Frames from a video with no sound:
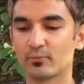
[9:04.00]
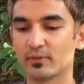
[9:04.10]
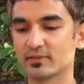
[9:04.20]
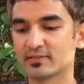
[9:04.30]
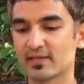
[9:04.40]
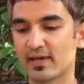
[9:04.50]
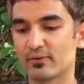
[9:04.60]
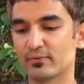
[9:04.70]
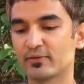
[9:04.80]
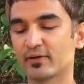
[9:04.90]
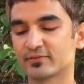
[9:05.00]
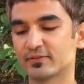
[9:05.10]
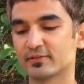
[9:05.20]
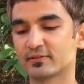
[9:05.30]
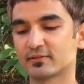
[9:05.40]
where the sound
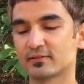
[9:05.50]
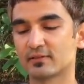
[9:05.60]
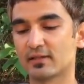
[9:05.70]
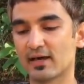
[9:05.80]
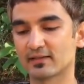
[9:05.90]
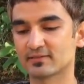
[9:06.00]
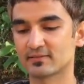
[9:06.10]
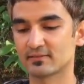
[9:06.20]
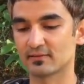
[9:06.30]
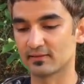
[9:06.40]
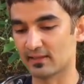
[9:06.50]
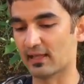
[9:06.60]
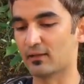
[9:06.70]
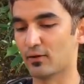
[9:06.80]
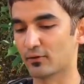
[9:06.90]
doesn't last
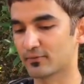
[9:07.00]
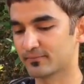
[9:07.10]
that long.